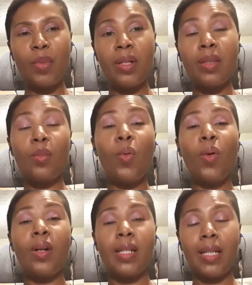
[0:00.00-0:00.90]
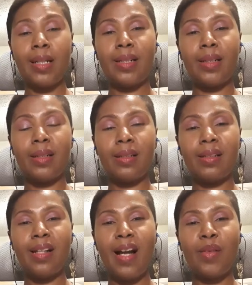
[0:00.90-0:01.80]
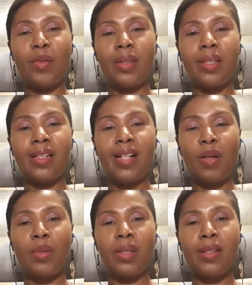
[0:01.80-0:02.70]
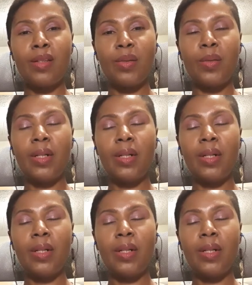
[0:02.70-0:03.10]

But in the morning, I really do.